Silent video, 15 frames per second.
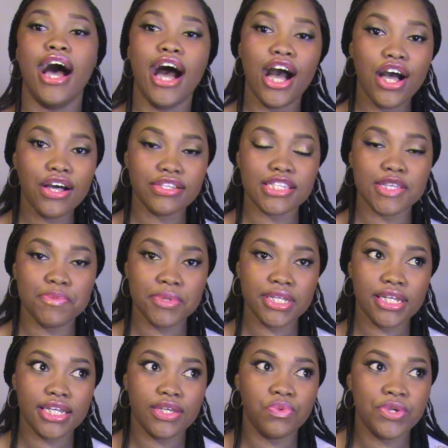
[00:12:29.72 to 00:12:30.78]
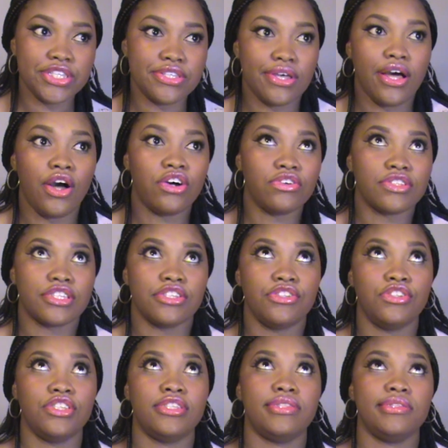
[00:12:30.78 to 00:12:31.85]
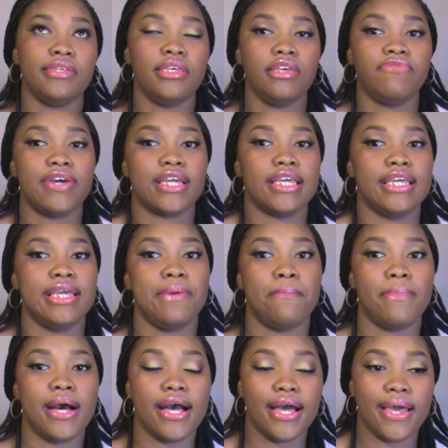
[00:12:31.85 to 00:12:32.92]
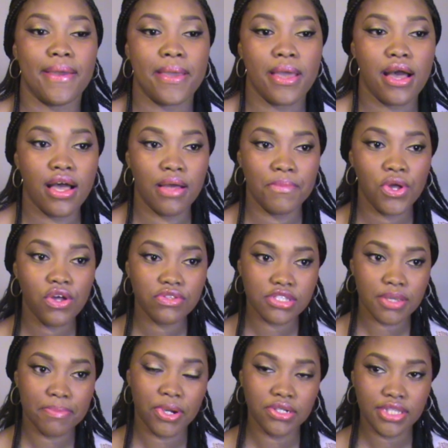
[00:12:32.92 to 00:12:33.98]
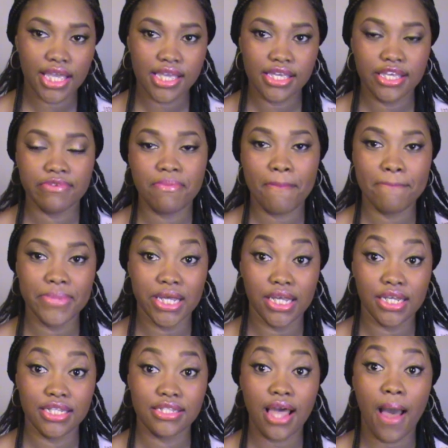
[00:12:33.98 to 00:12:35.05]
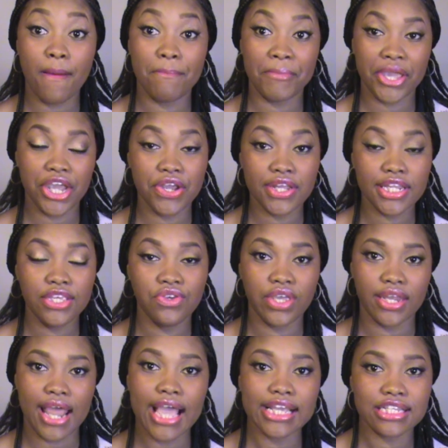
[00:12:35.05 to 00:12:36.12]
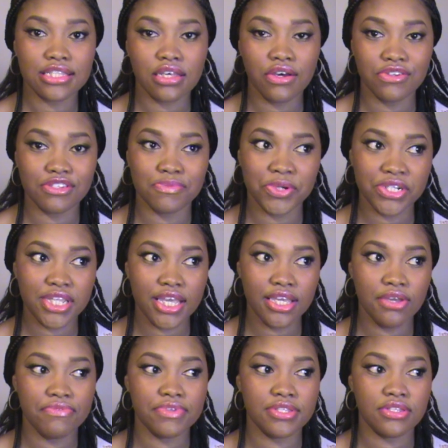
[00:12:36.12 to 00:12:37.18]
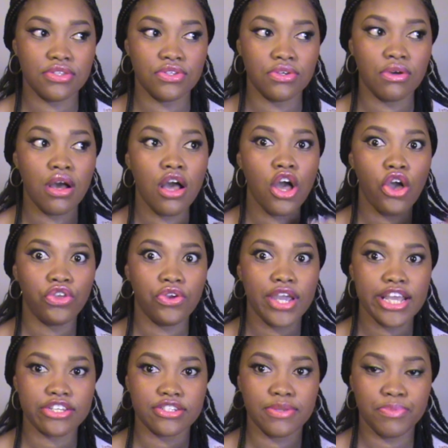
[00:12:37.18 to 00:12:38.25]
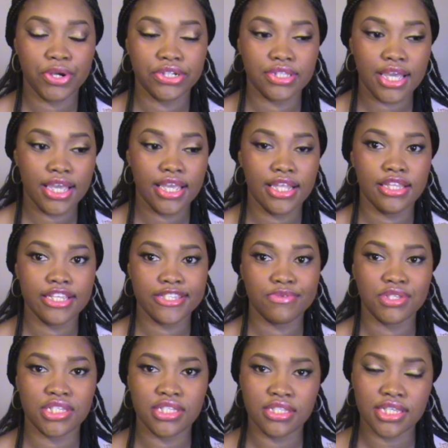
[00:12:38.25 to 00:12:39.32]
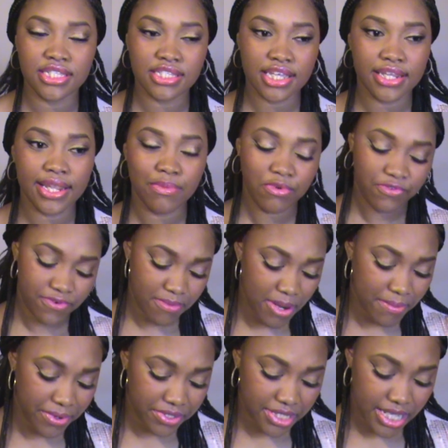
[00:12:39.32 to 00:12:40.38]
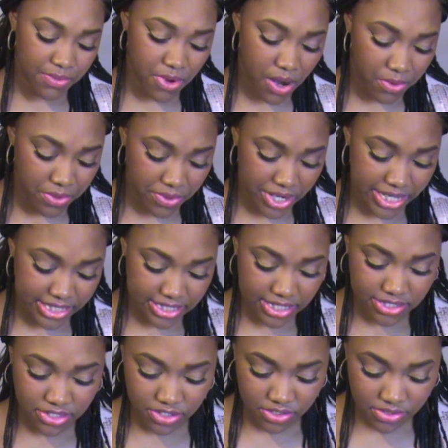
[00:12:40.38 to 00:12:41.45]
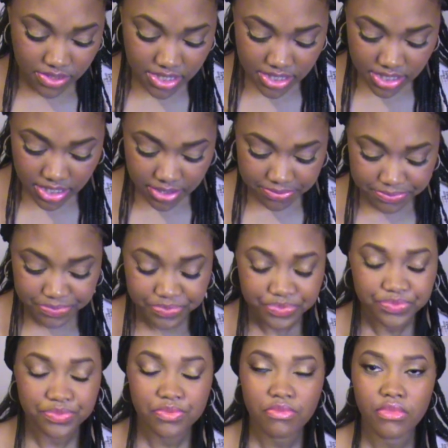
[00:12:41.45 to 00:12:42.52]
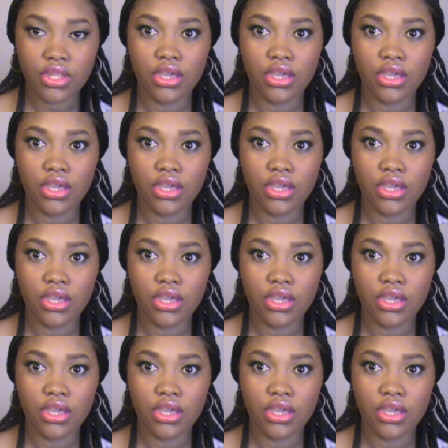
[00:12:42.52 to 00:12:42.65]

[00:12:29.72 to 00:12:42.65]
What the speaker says: I ultimately went to Ulta to see if I could get my Ulta birthday gift, but apparently you cannot get the Ulta birthday gift until your actual birthday, and this was the Sunday before my birthday while we were in Tuscaloosa.